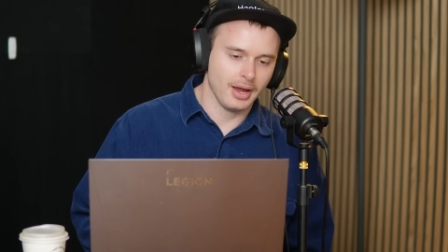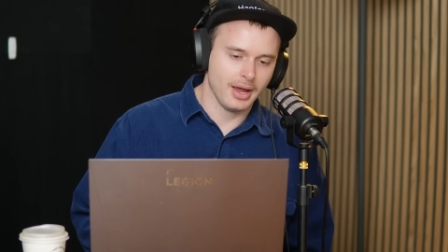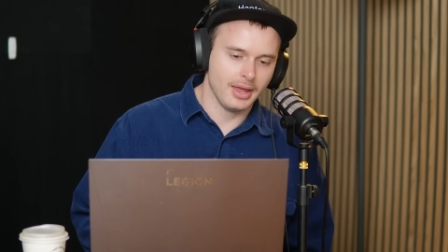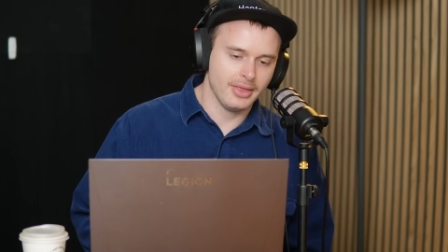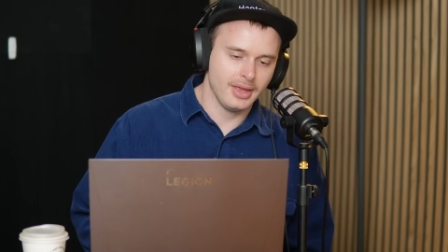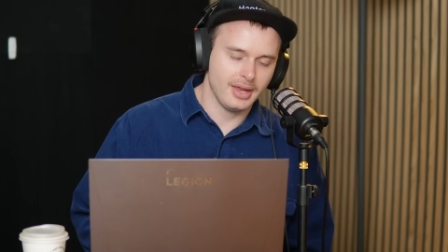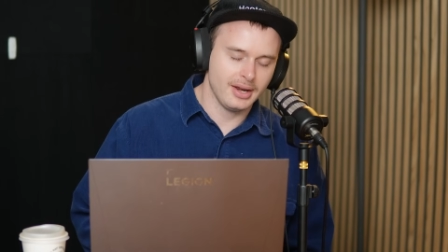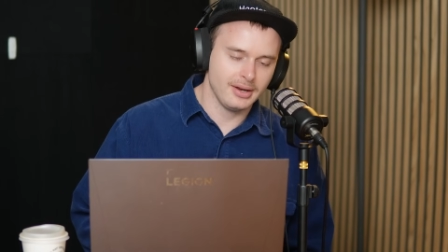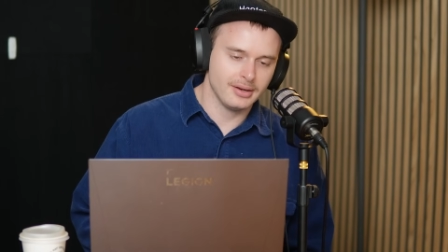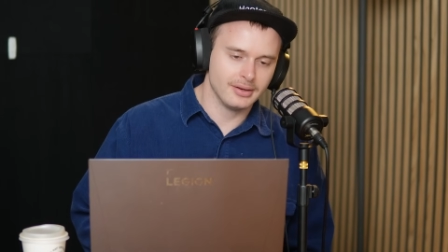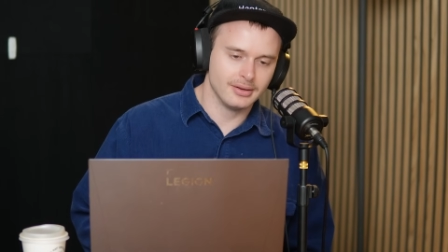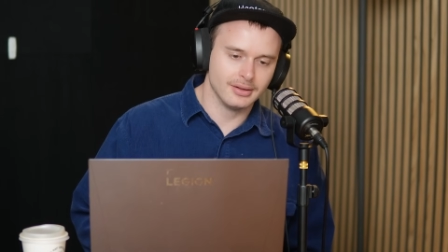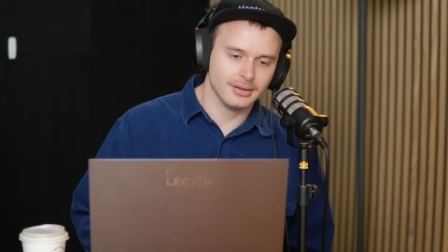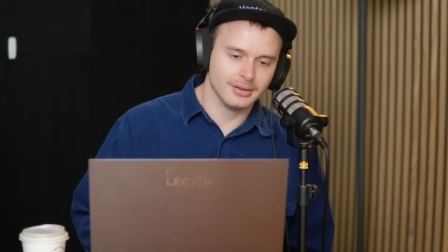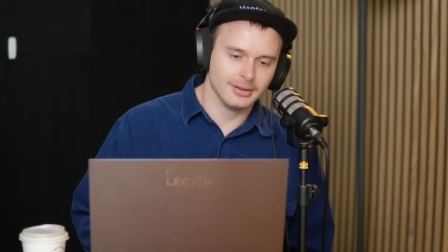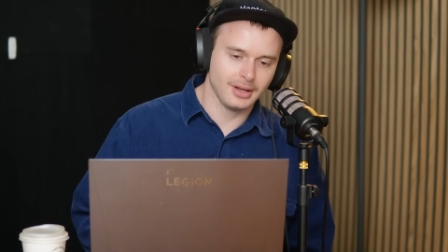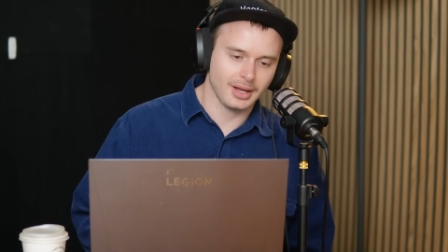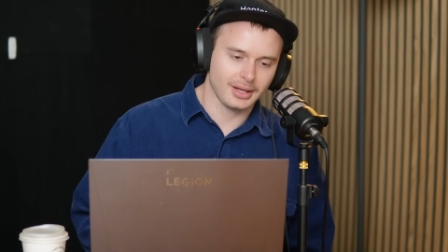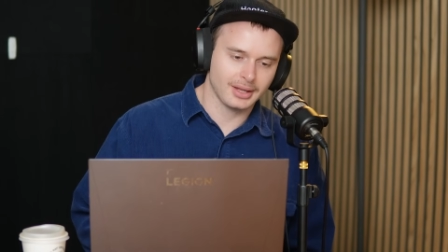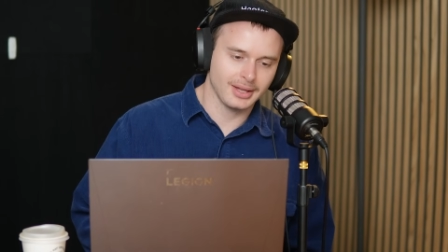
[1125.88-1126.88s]
And then
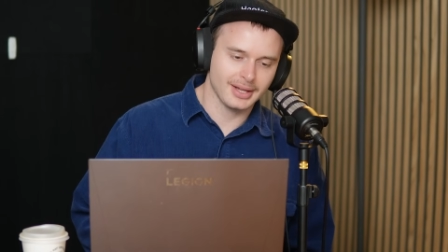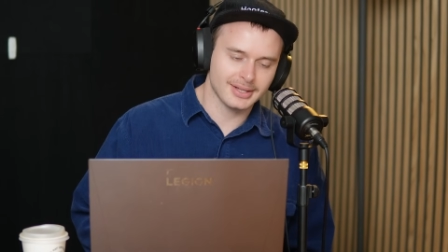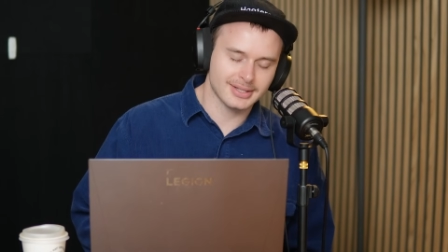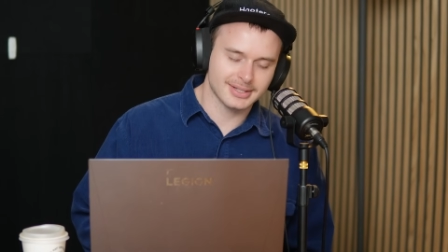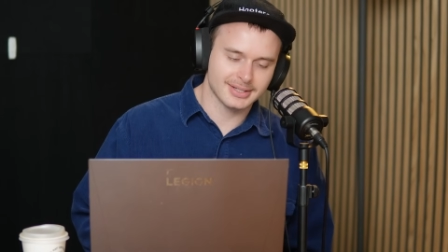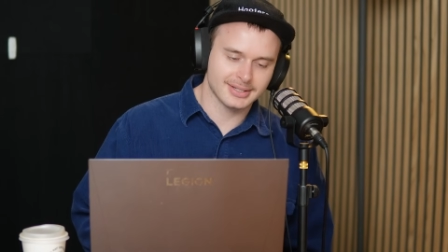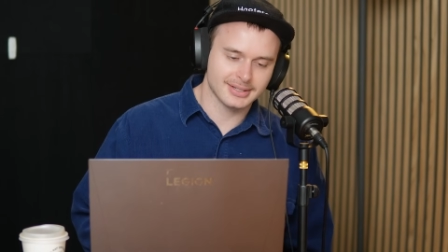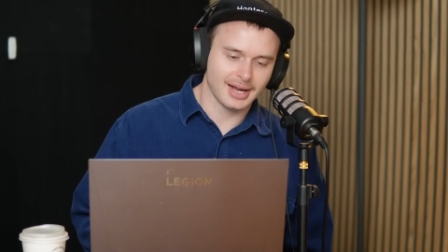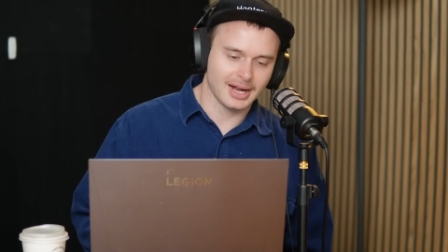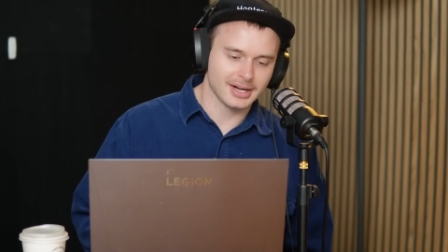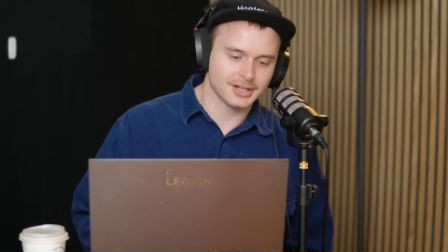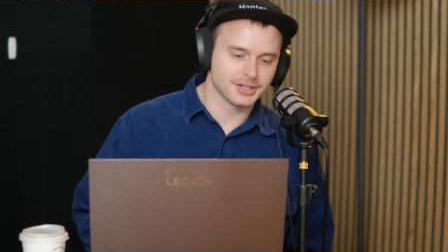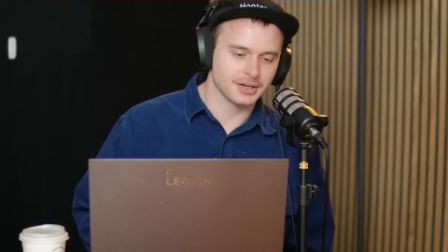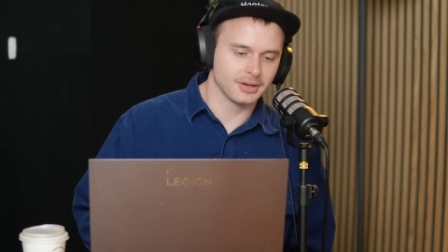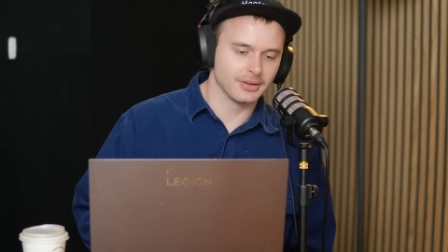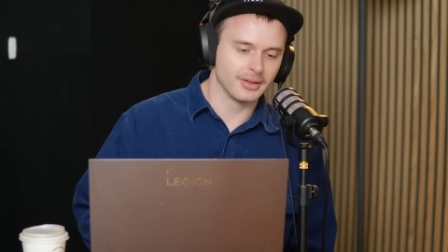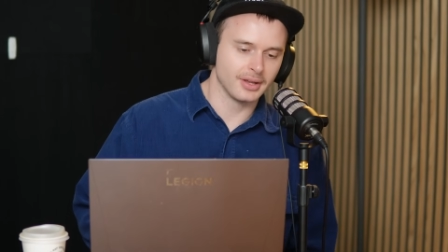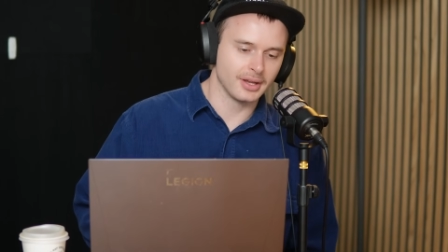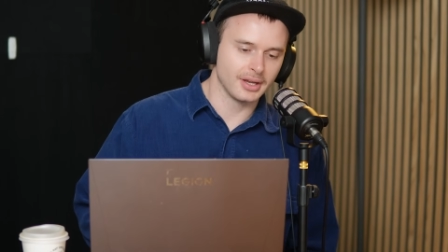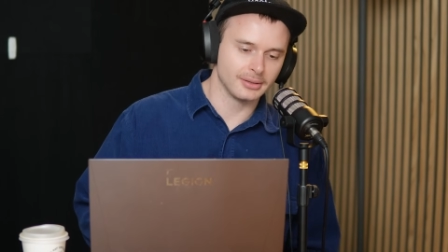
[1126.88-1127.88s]
let's touch
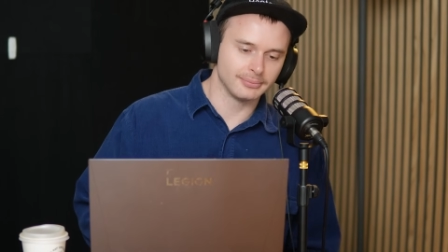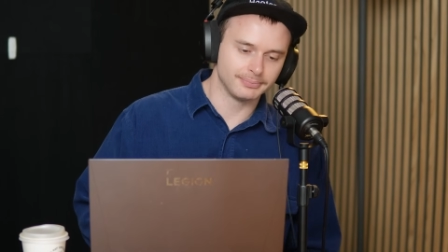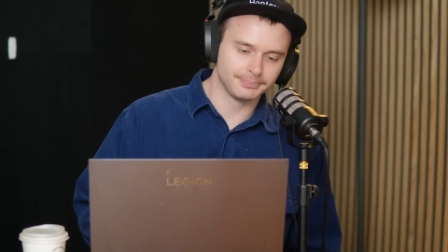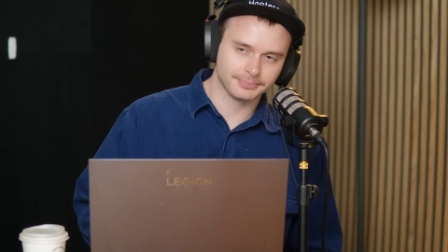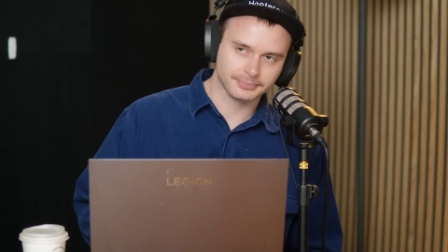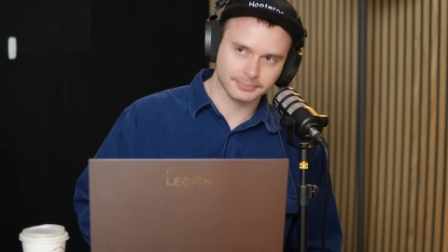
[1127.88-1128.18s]
on the